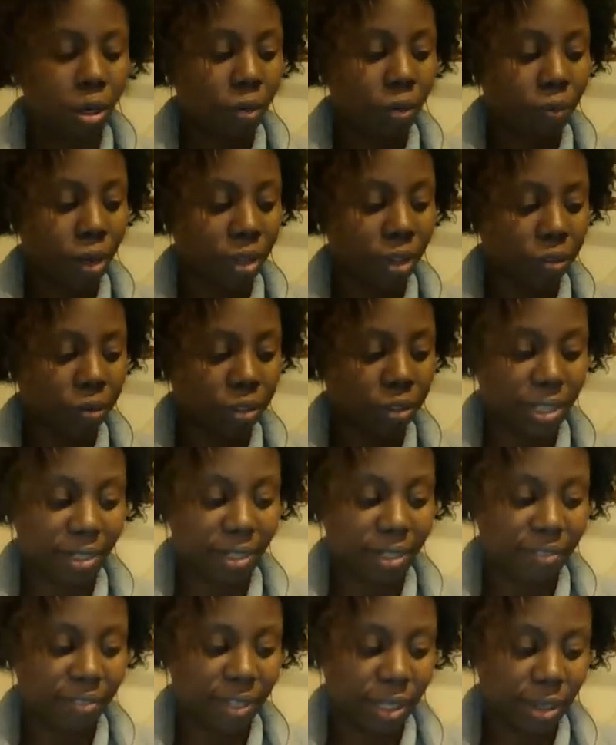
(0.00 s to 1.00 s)
rather
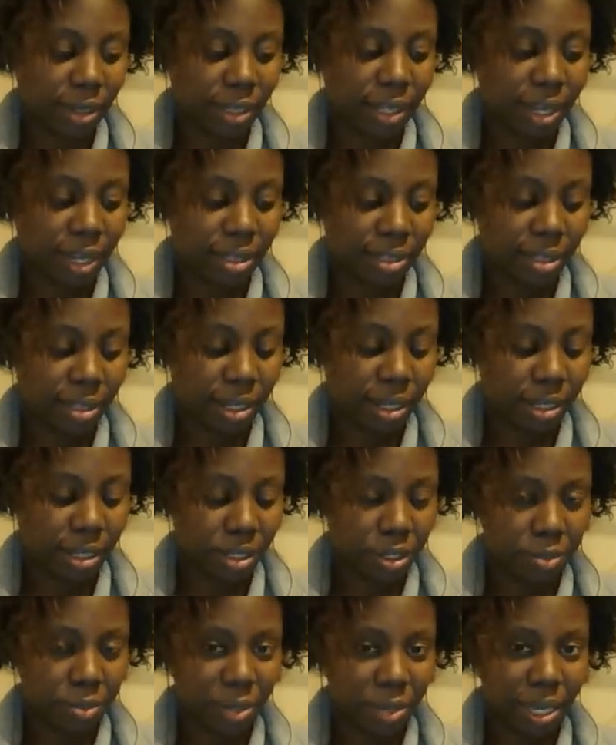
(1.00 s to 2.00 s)
significantly, I think,
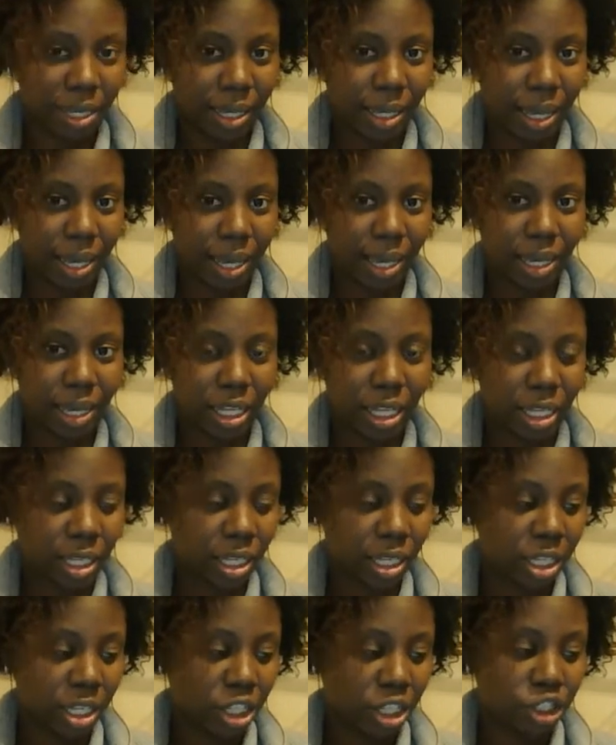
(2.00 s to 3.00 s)
to make
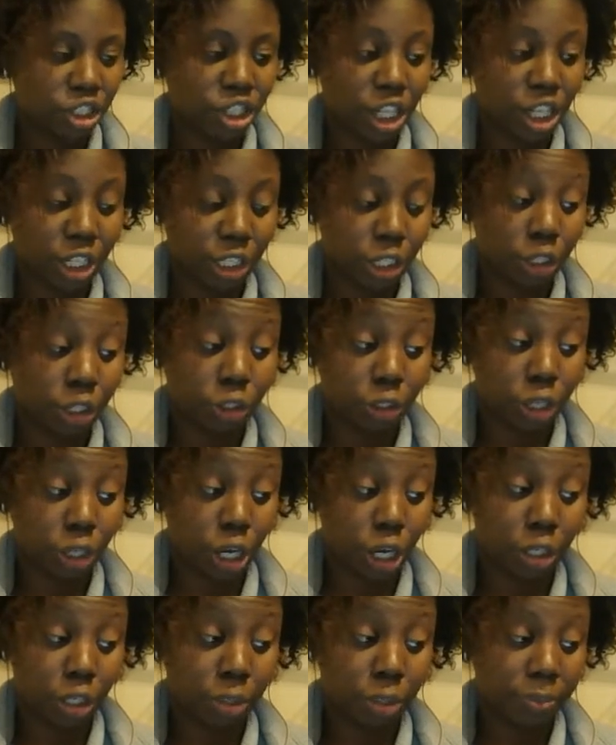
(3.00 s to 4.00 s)
a chunkier
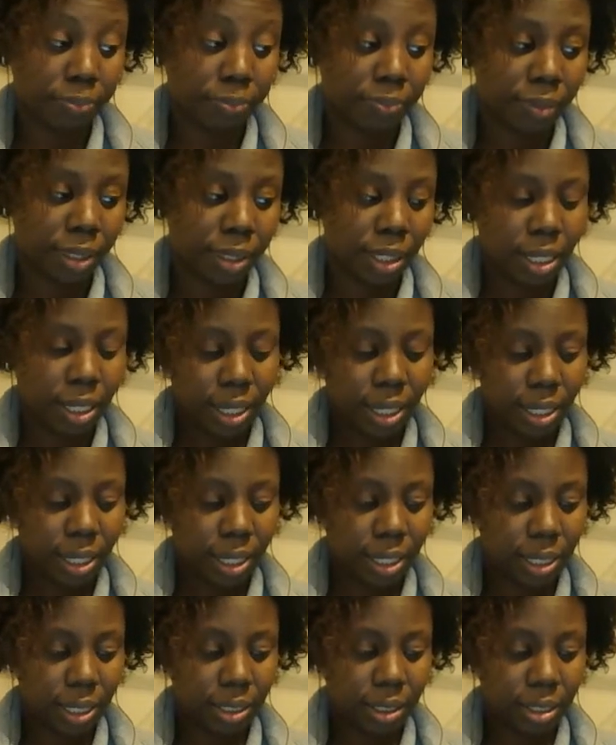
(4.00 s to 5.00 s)
yarn.
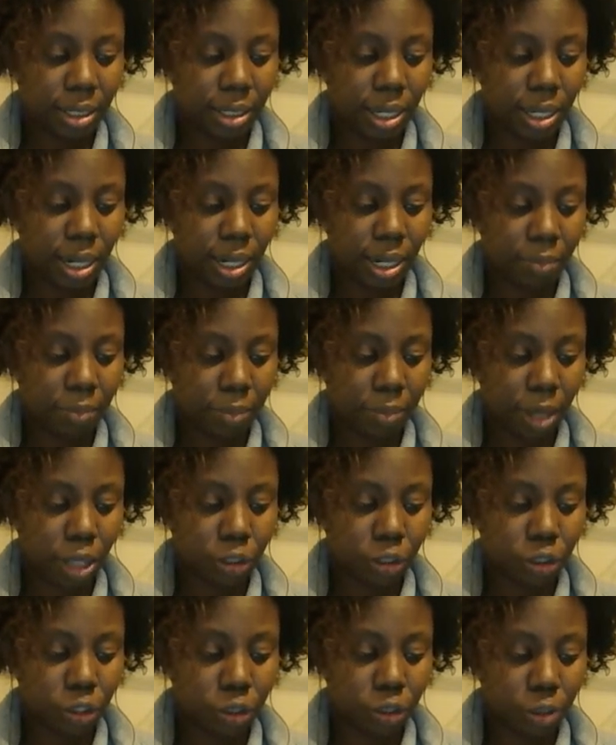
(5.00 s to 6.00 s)
And
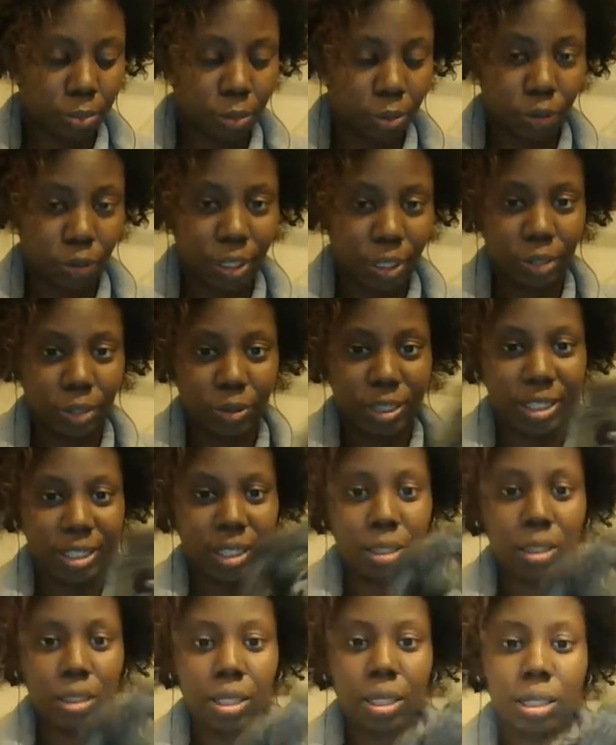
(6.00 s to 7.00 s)
also the merino
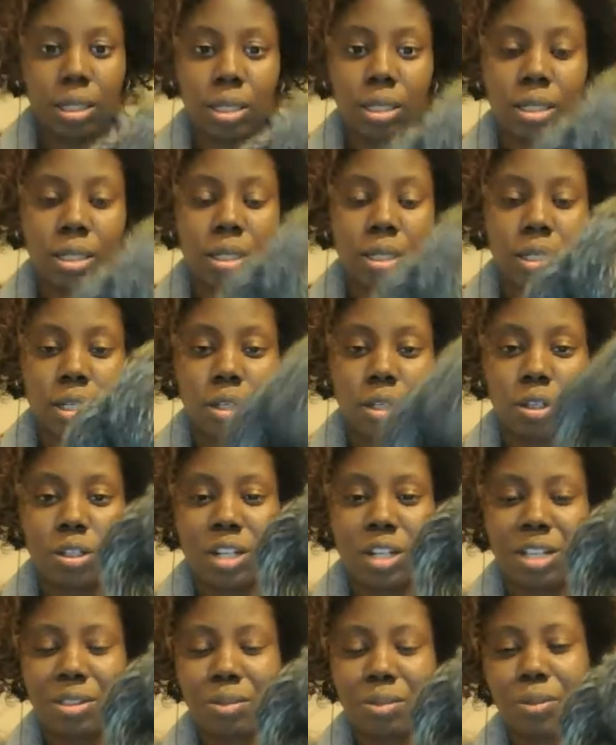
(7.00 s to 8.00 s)
silk,
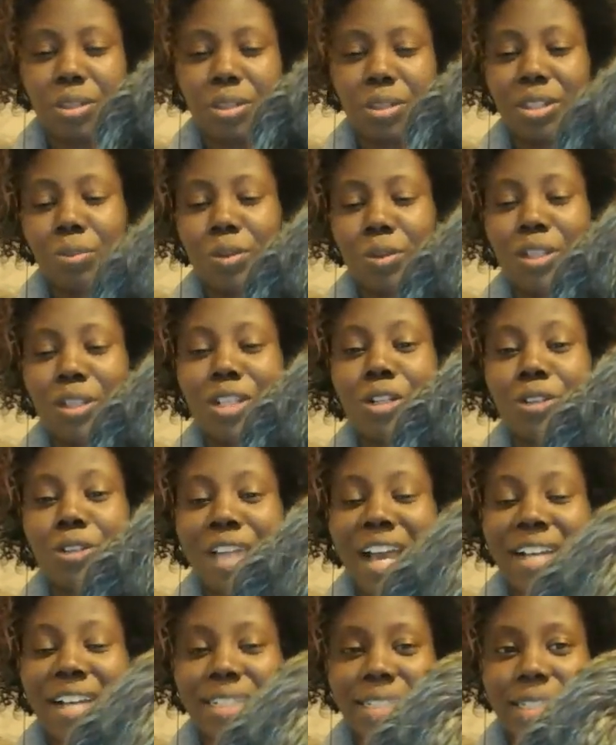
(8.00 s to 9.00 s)
not the merino
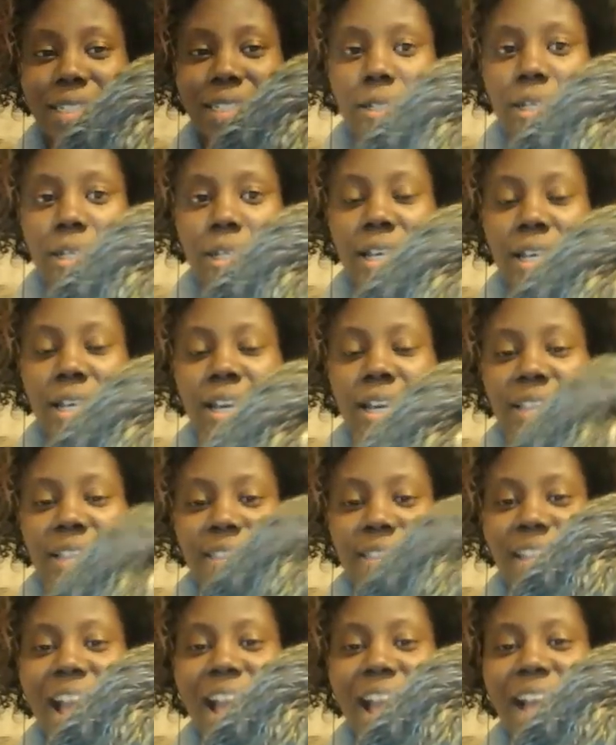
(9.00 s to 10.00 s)
yak silk.
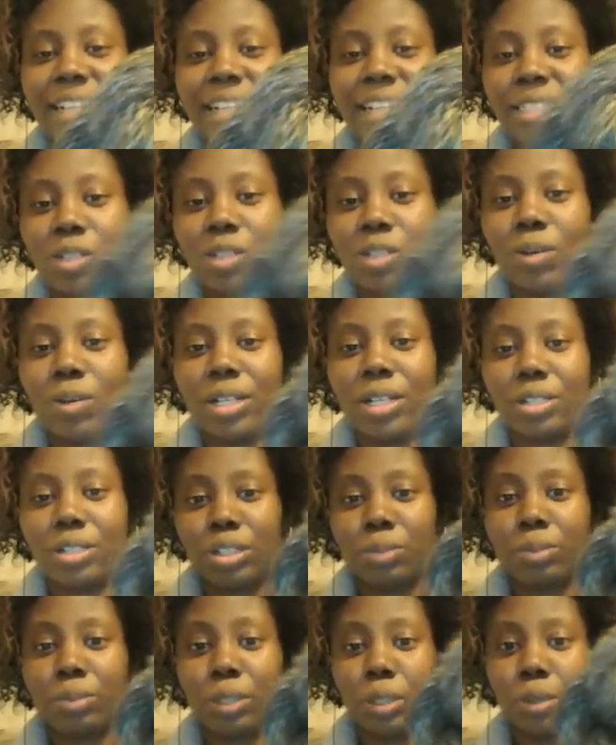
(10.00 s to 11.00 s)
The yak is going
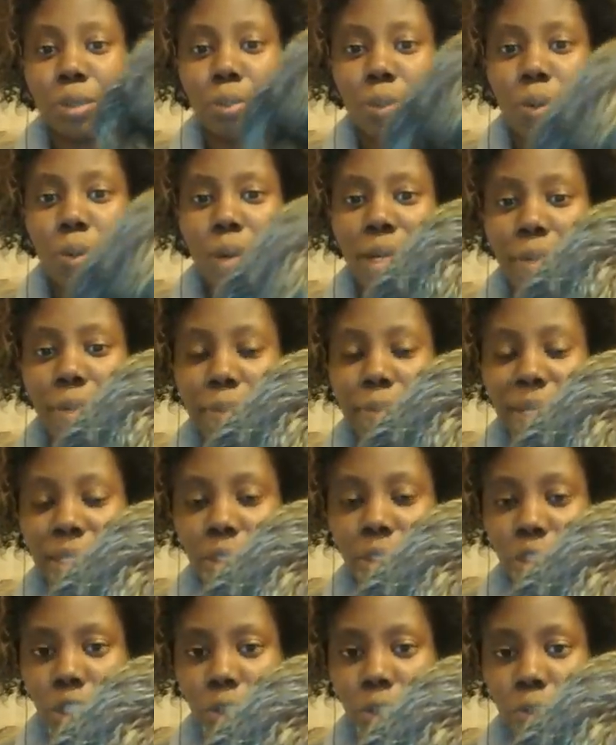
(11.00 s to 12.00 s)
to bloom quite a bit
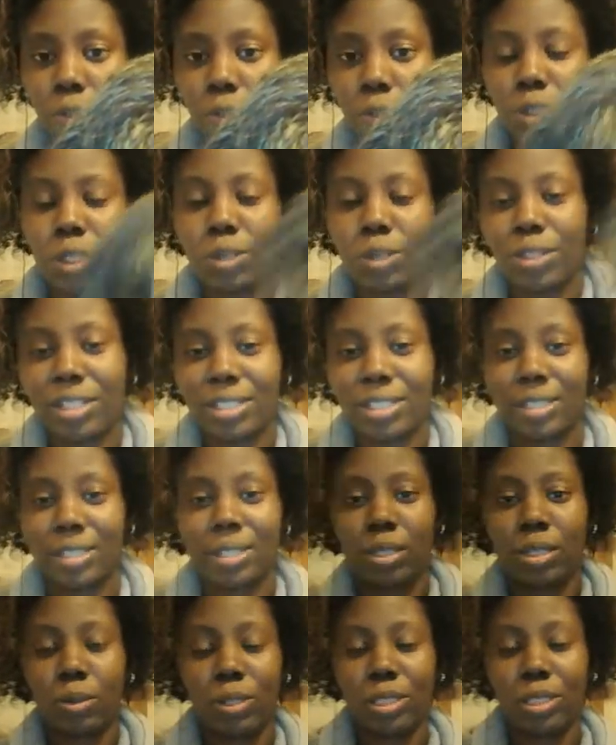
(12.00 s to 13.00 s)
too. So this is
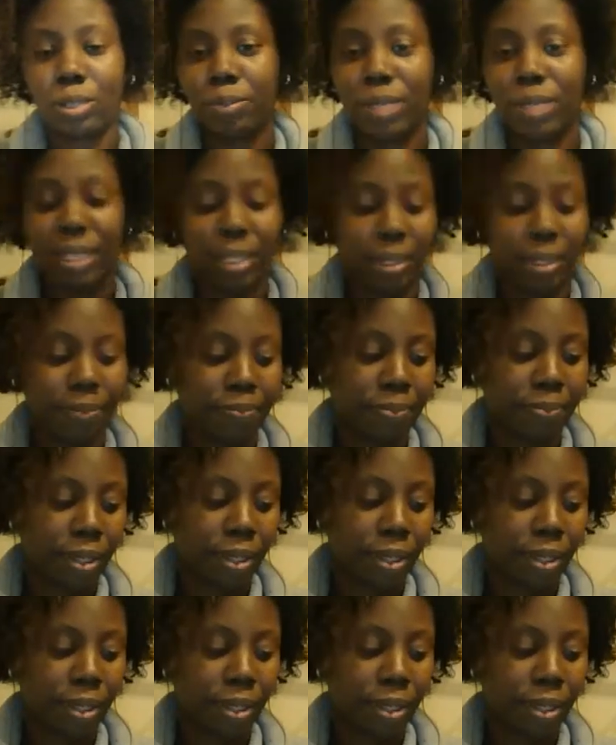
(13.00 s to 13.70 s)
going to be